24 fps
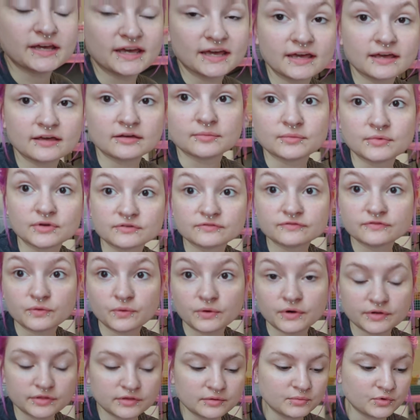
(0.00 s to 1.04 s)
him
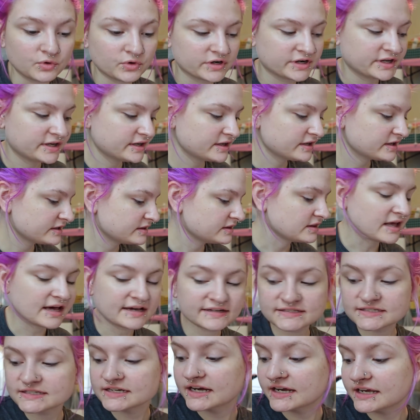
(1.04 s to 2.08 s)
for the morning.
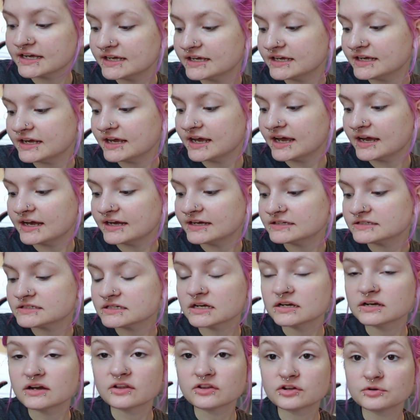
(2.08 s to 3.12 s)
Last night he ate
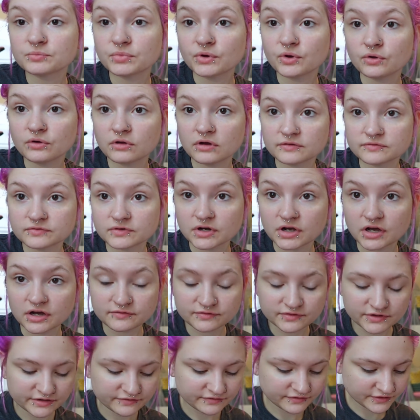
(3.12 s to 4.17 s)
another bowl of
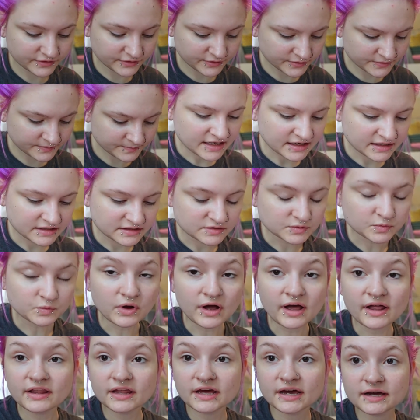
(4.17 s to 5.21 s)
recovery food, and
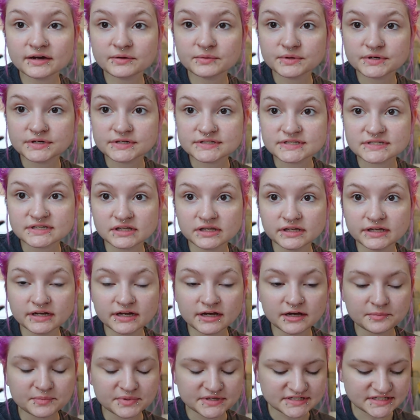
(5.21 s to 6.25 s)
while I was cleaning
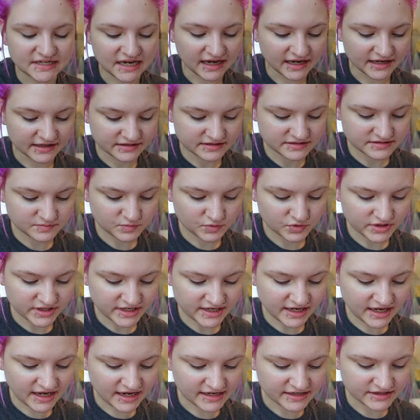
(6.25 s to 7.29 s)
up his eye this
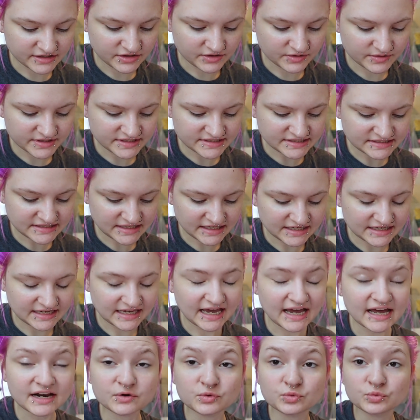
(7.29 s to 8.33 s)
morning, I noticed that he
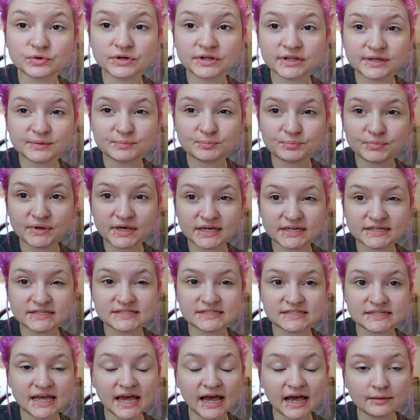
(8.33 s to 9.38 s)
had a really big
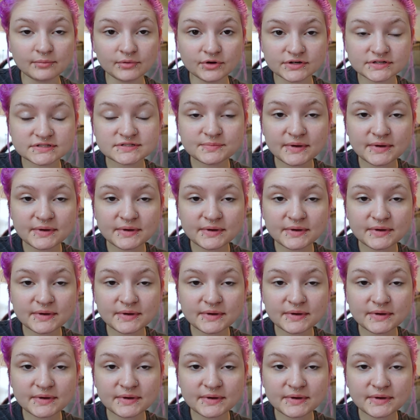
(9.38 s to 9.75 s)
scab on his